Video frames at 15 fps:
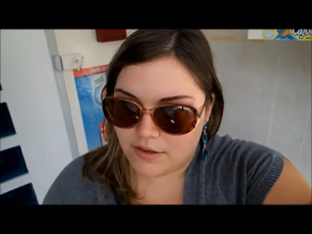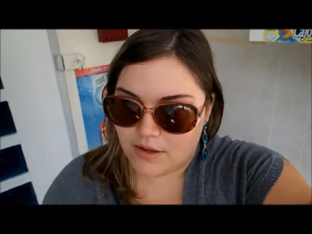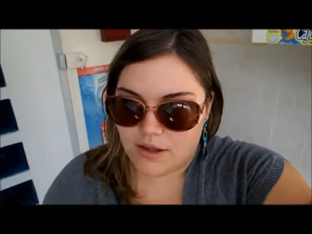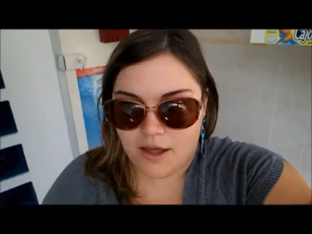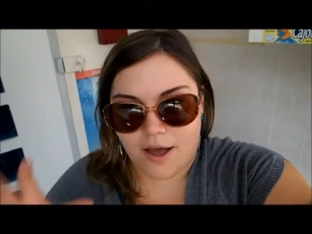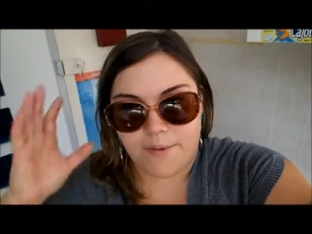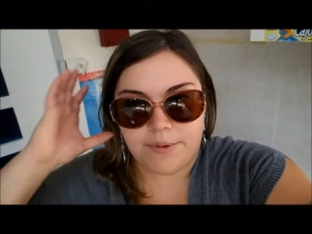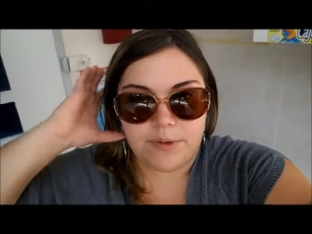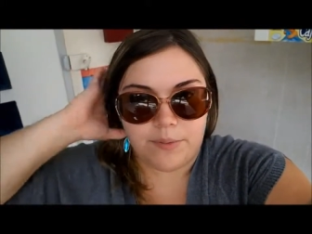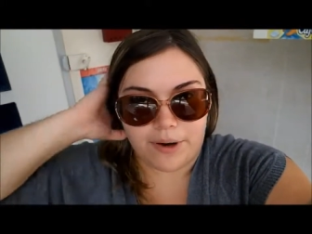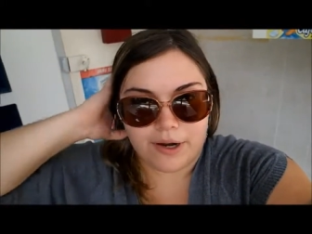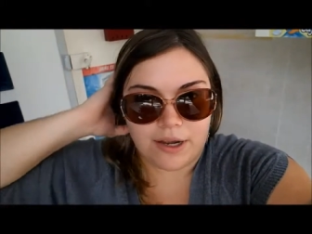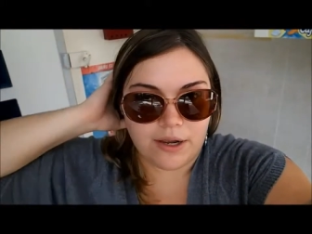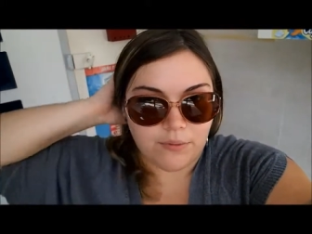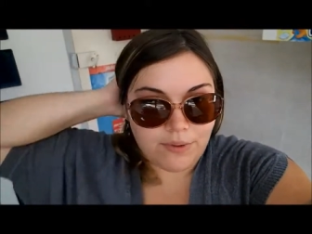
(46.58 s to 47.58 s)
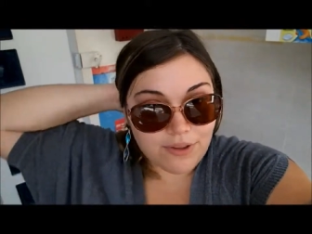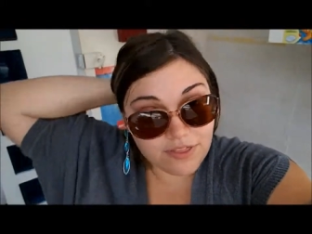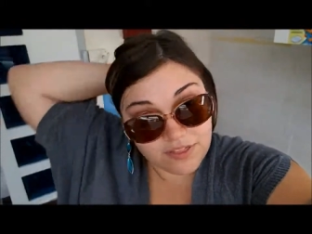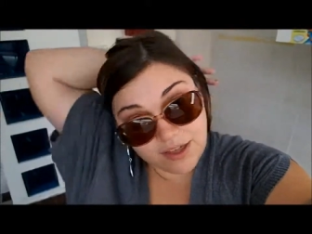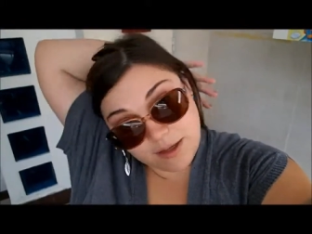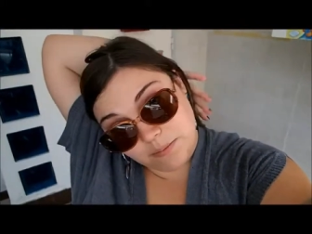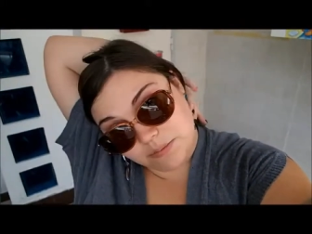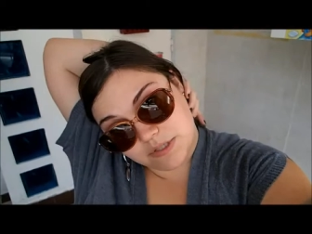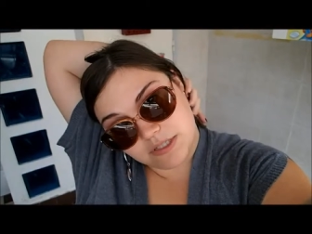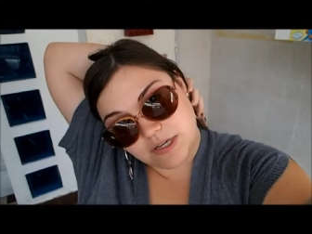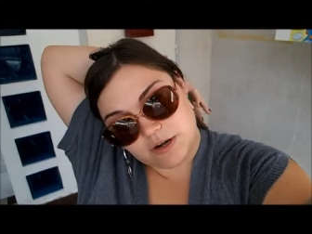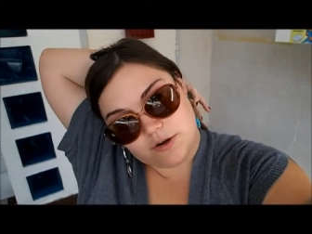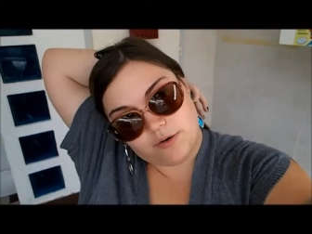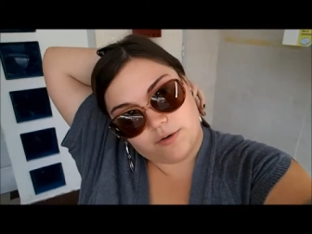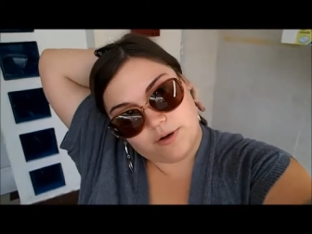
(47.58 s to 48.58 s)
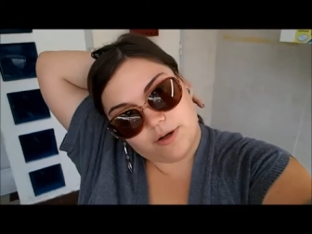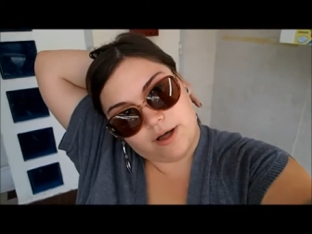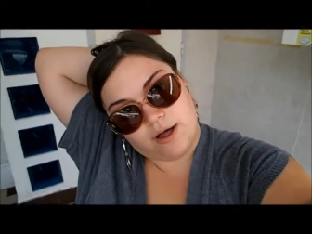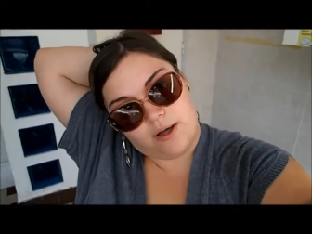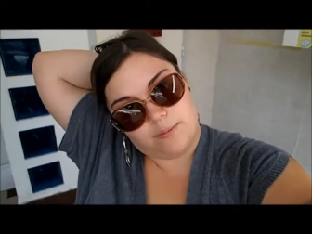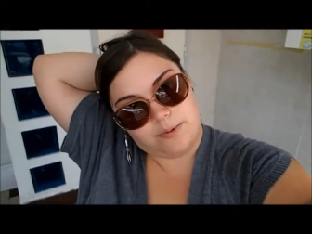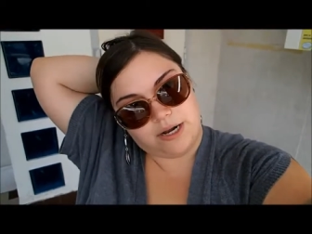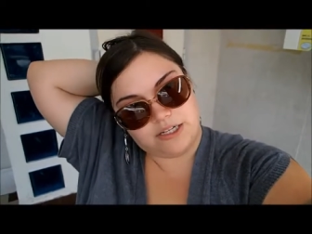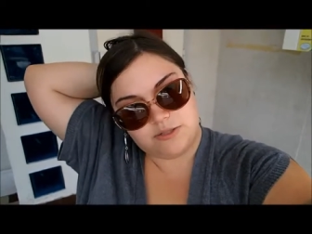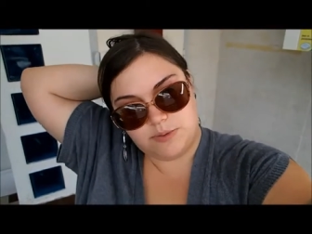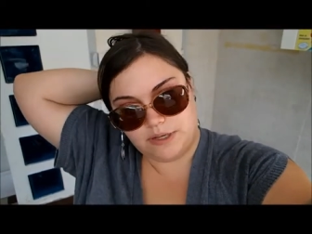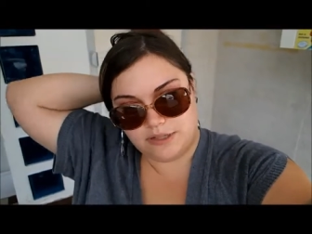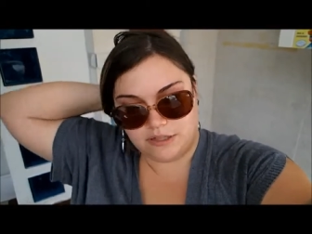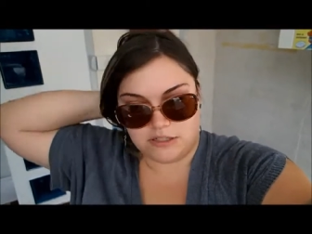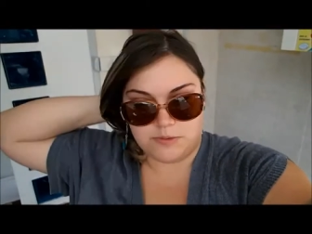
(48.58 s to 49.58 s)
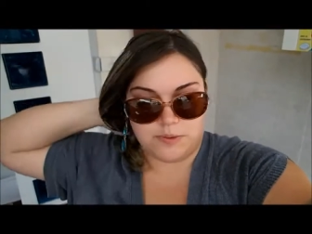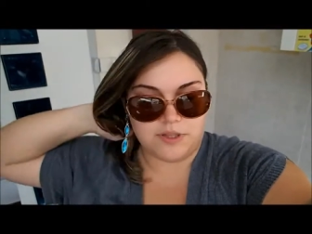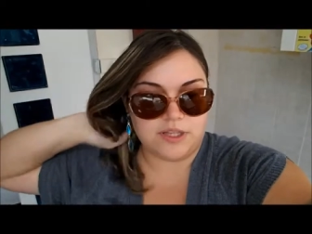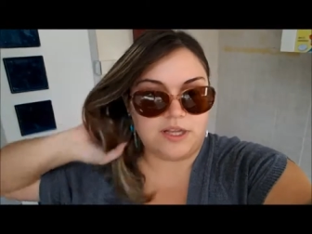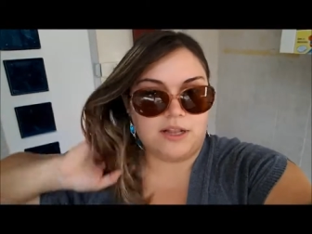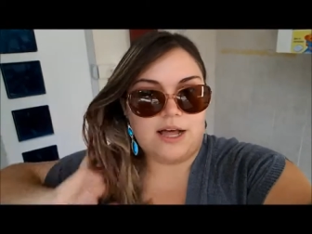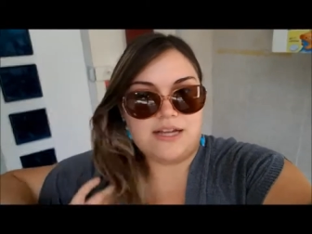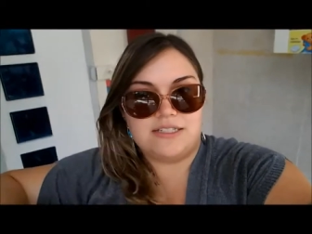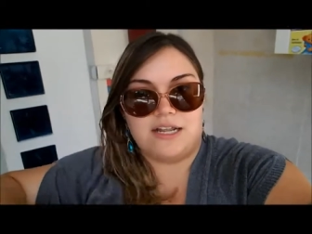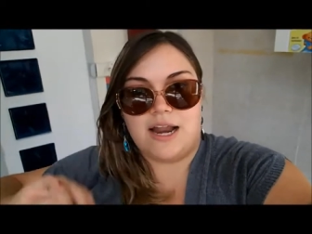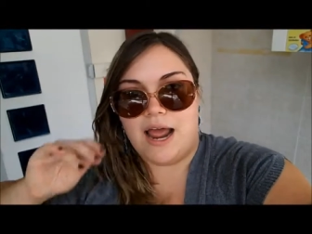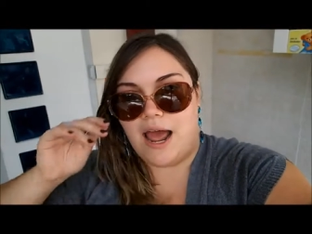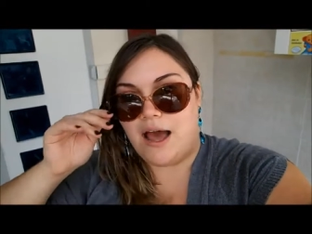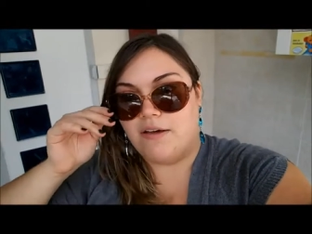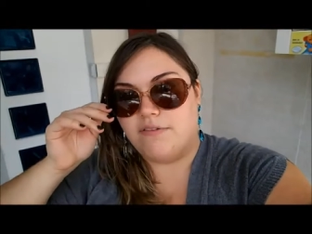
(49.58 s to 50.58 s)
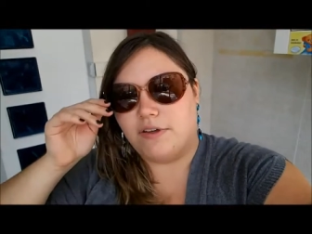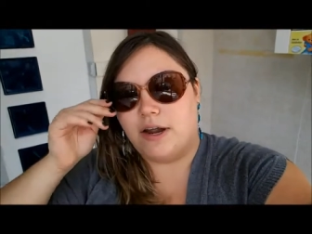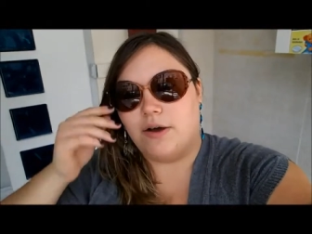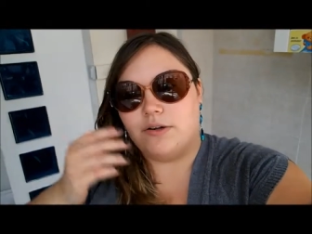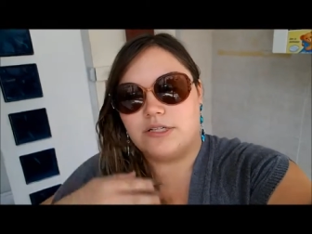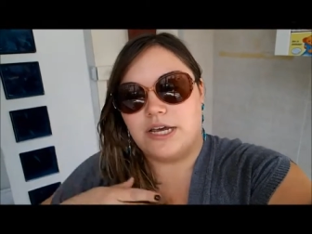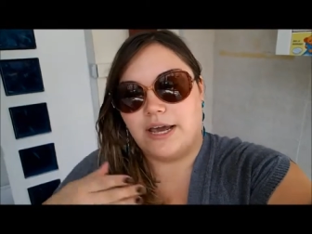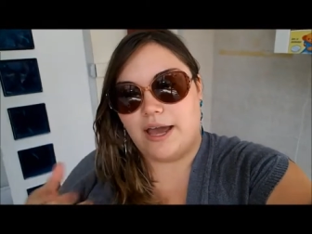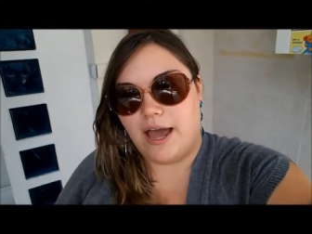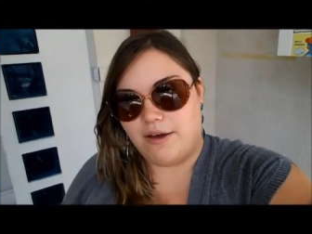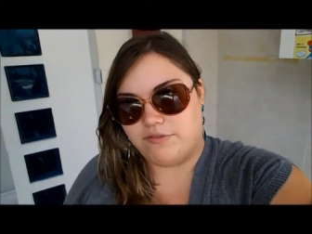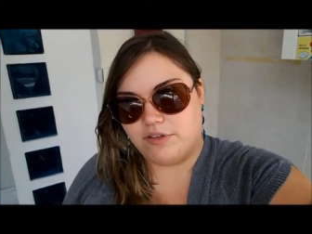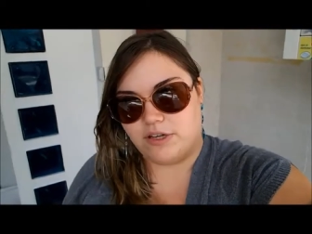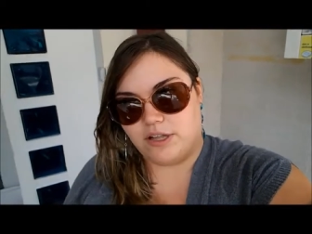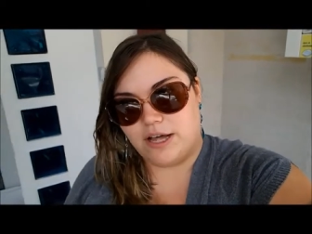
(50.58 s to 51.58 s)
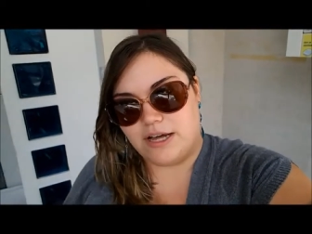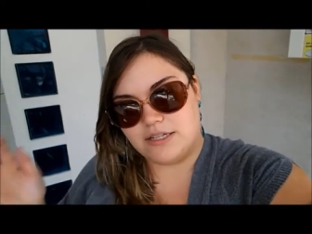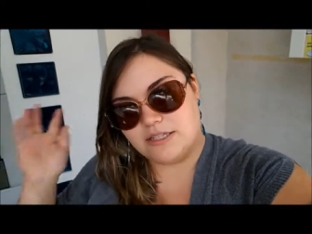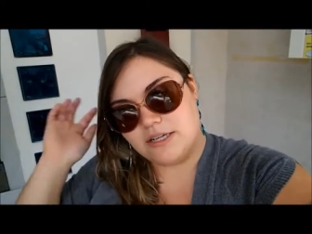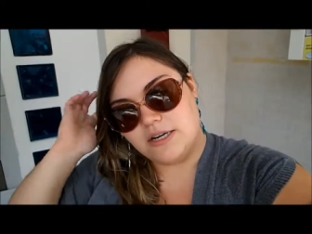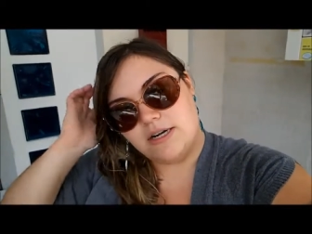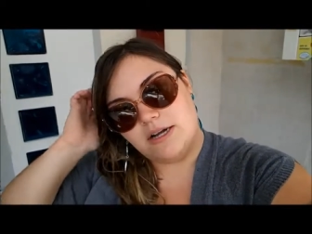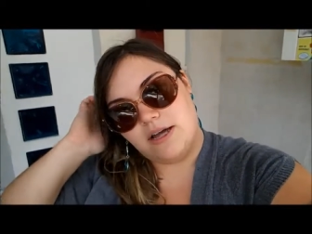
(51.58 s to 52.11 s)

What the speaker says: I'll be working with them. So next week they'll split the class in half, and I'll take half of the class.